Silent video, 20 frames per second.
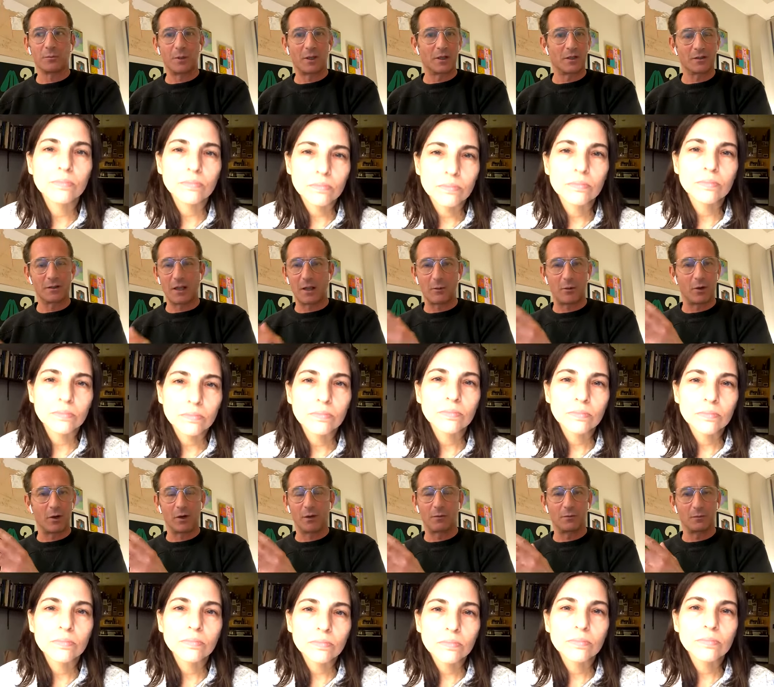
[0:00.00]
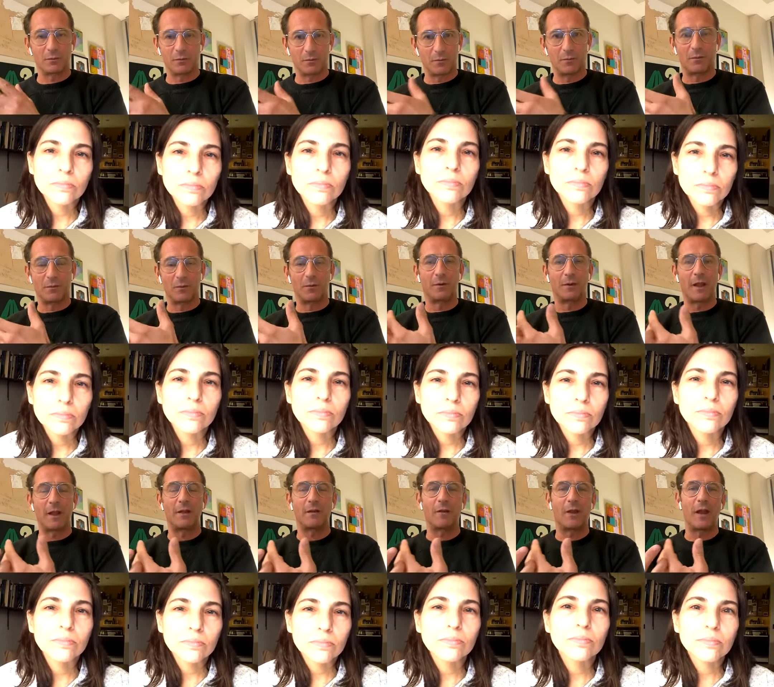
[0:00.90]
Speaker 1: because they were
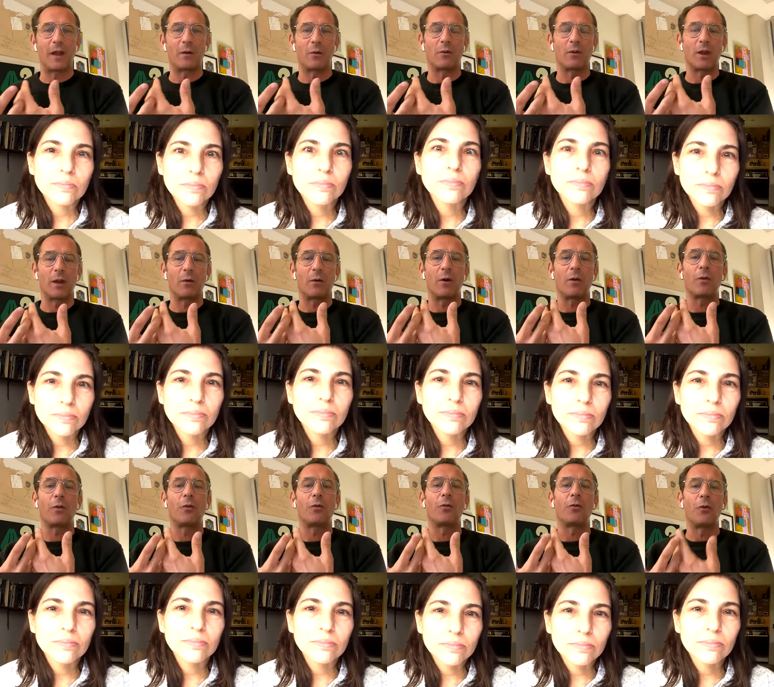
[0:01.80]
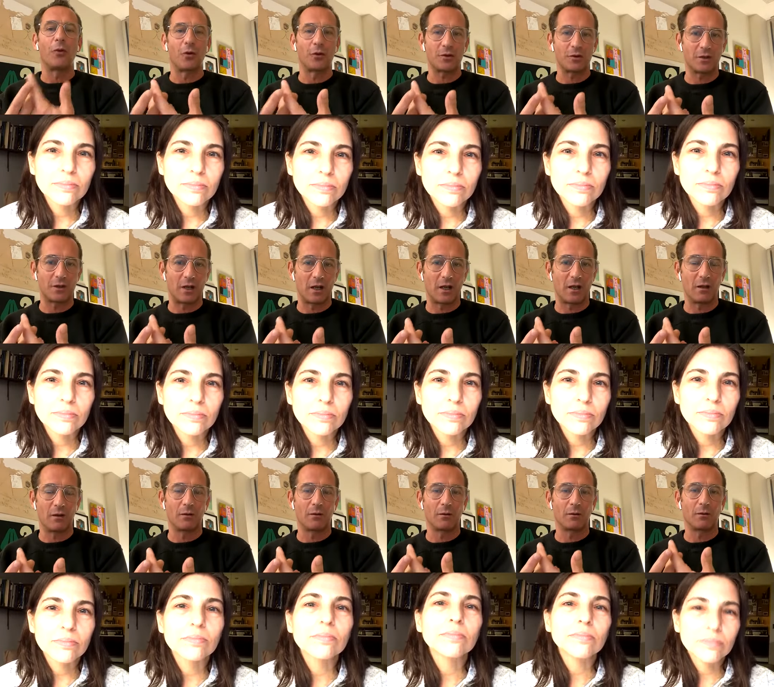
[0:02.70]
they they were
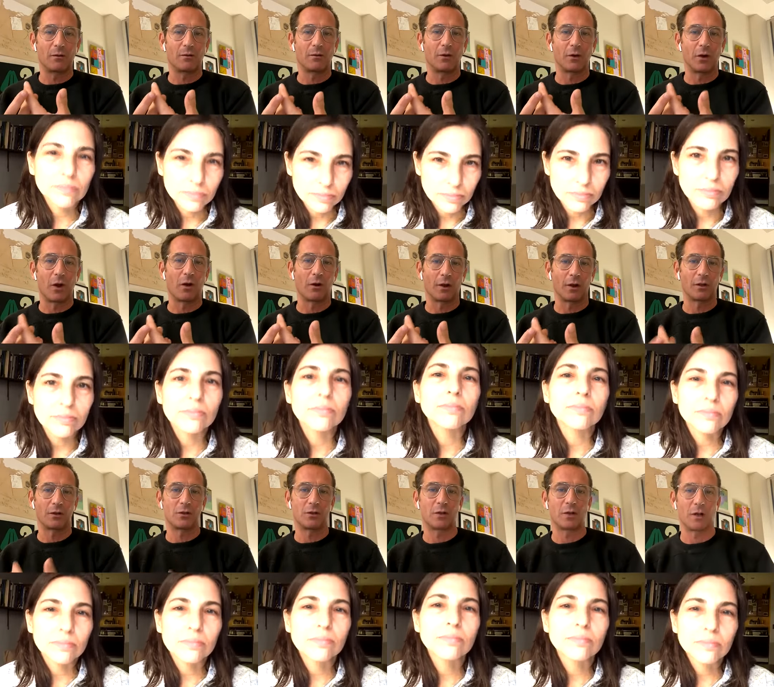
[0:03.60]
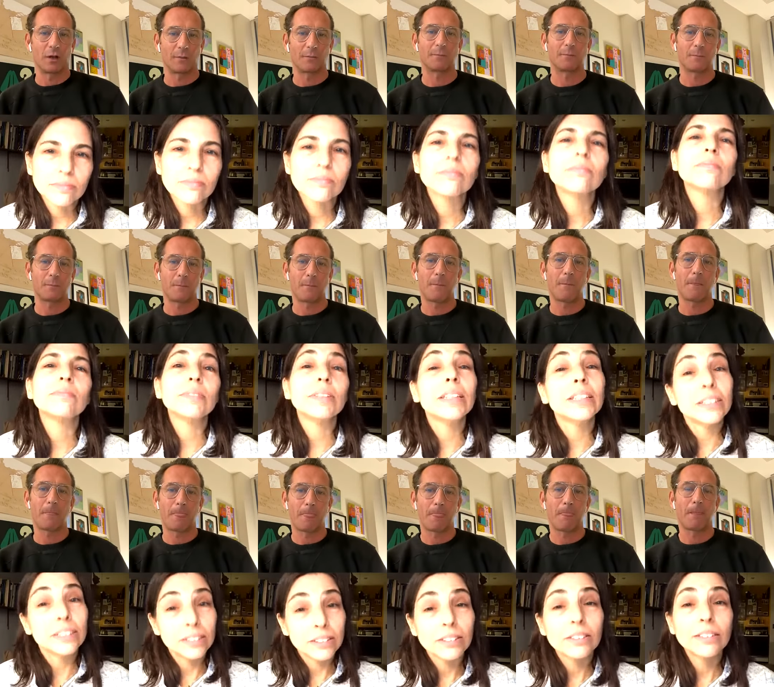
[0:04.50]
thirsty for knowledge. Yeah. Yeah,
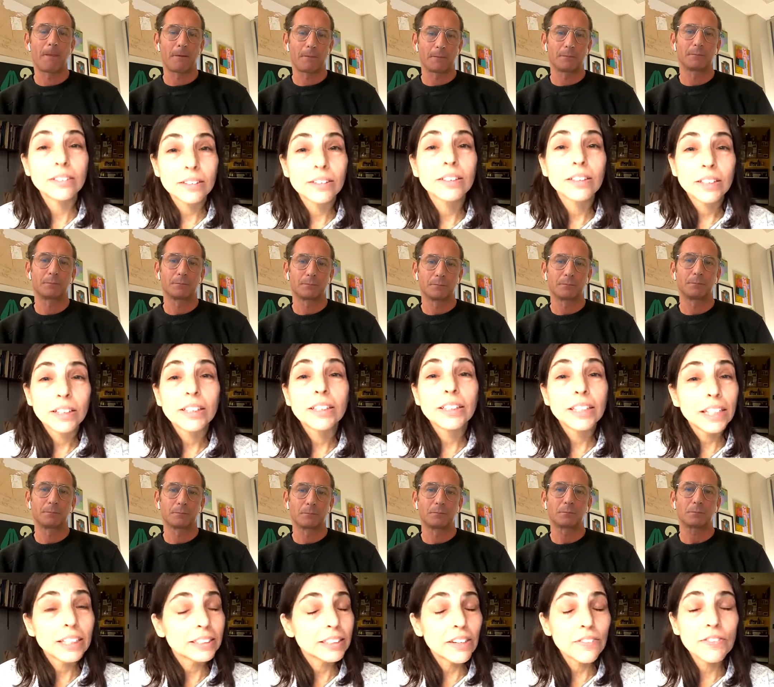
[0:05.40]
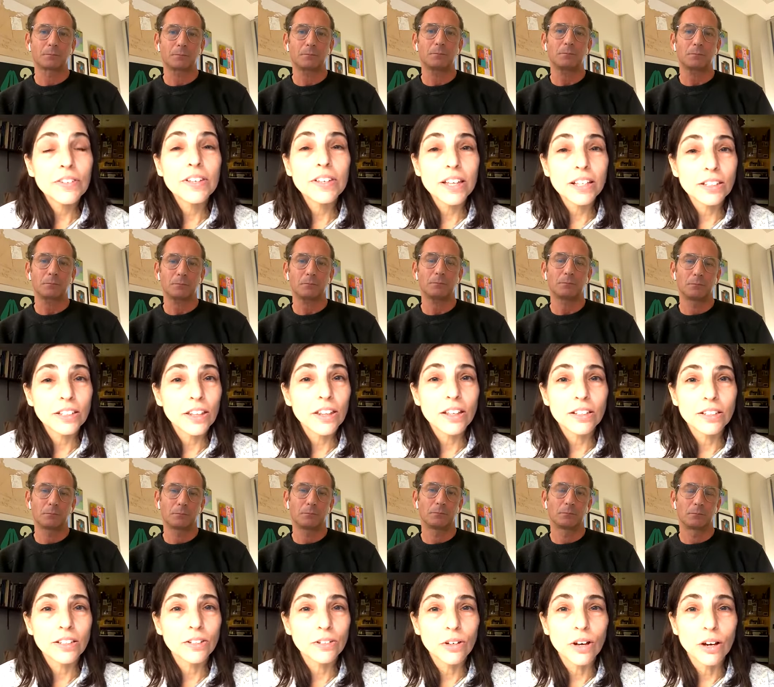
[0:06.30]
Speaker 2: yeah definitely. That's a, that's
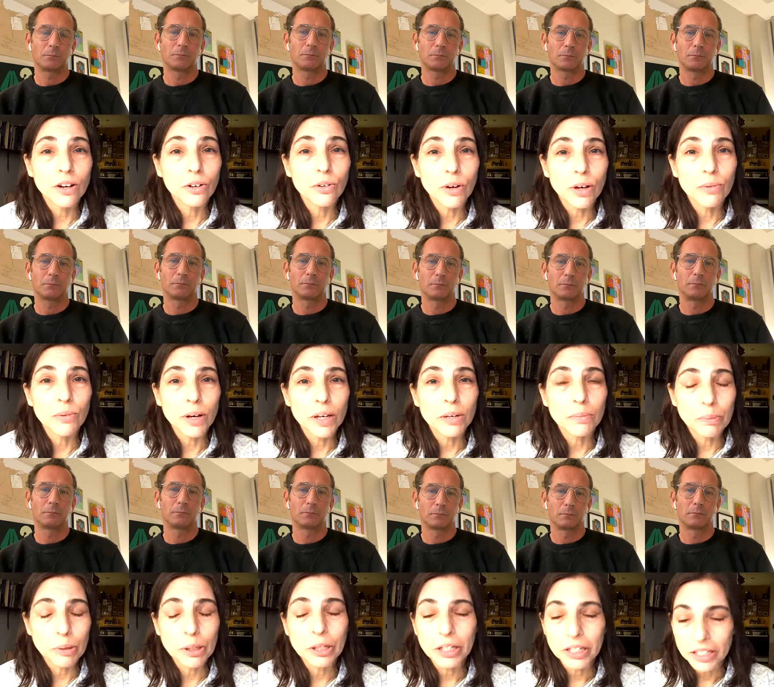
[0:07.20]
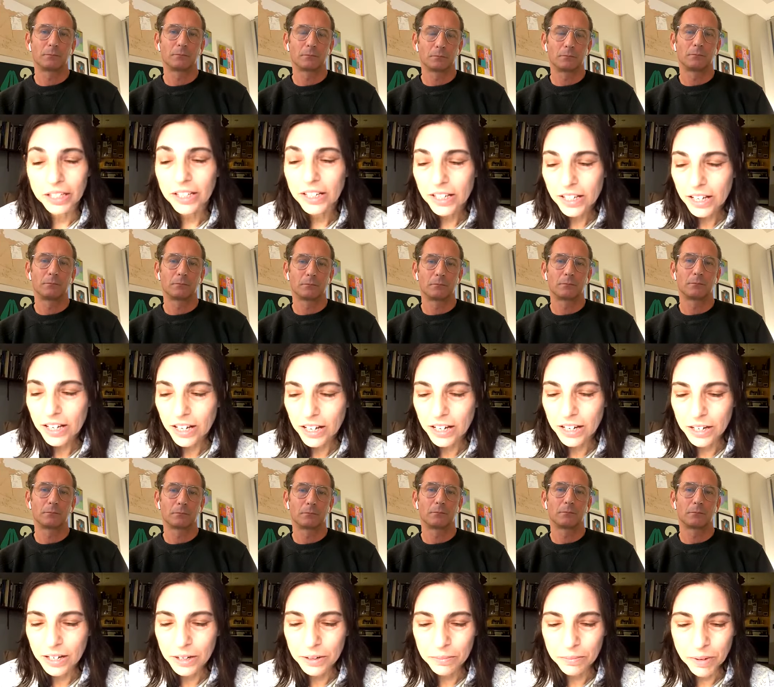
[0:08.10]
a, a, great way to put it.
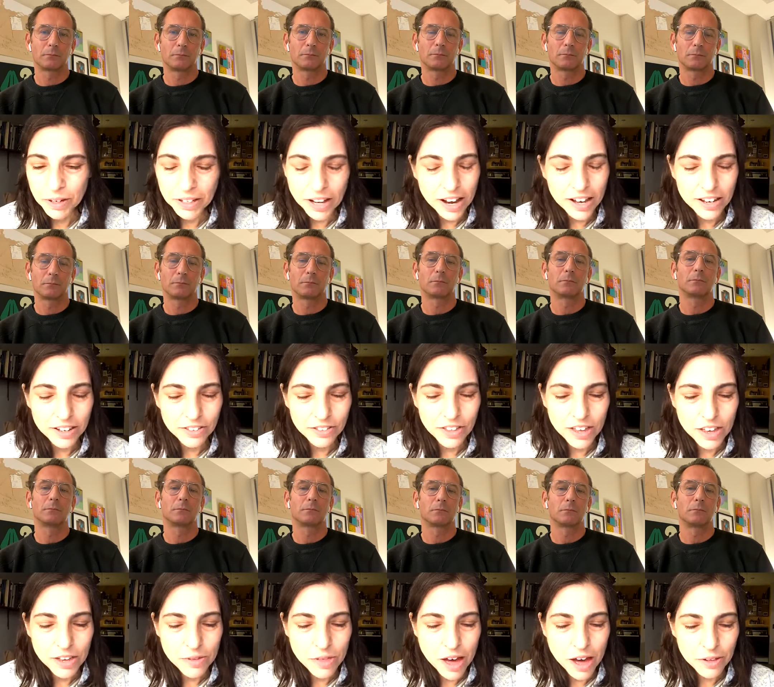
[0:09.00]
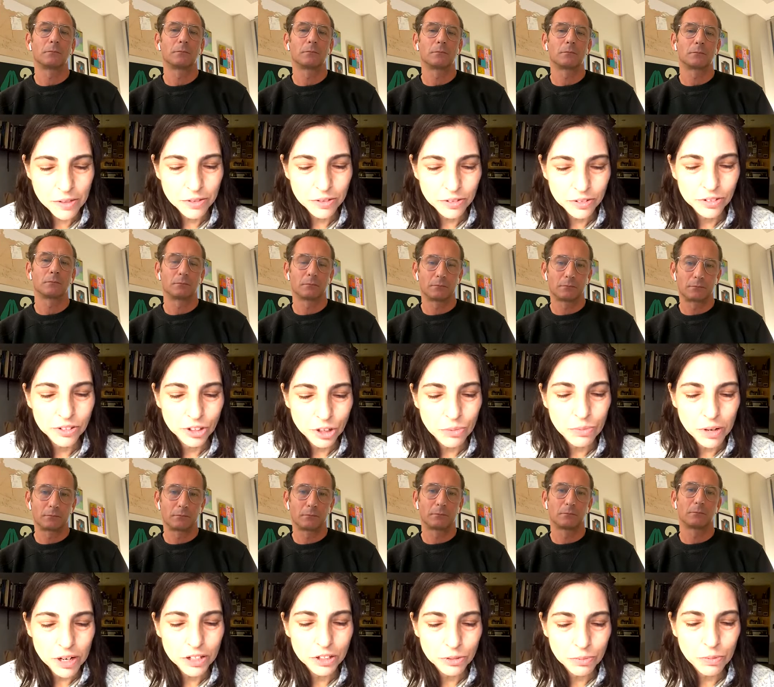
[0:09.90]
Um, I, I, didn't think of that so
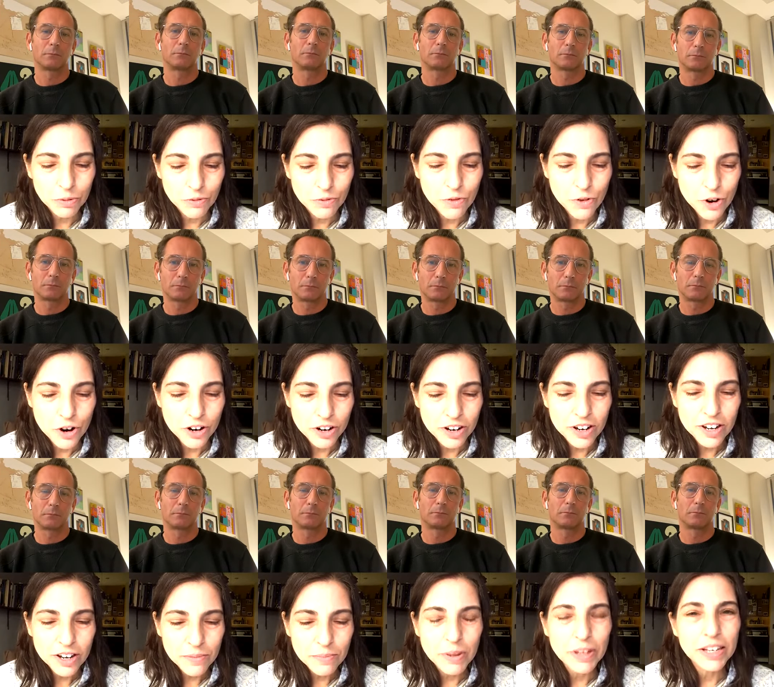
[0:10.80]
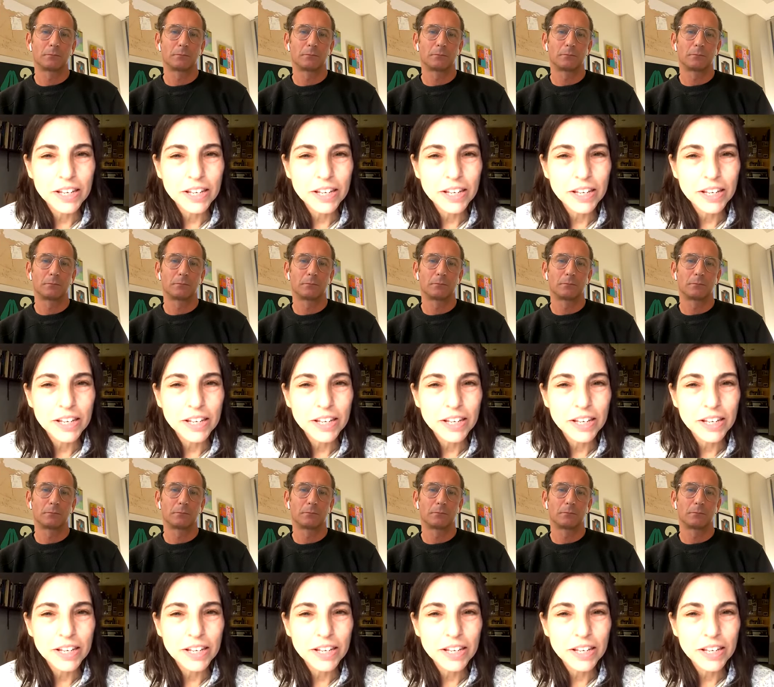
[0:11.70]
much before, but